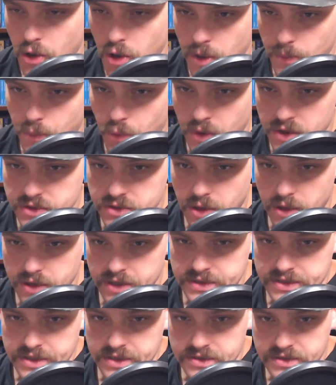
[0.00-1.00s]
on point
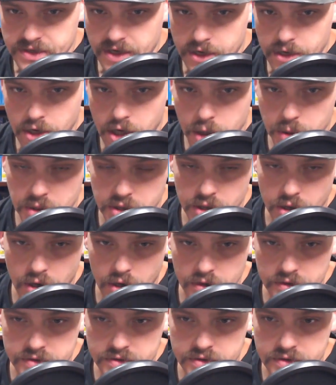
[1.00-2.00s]
targets inside 100
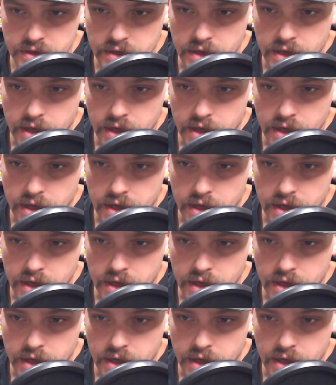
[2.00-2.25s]
yards,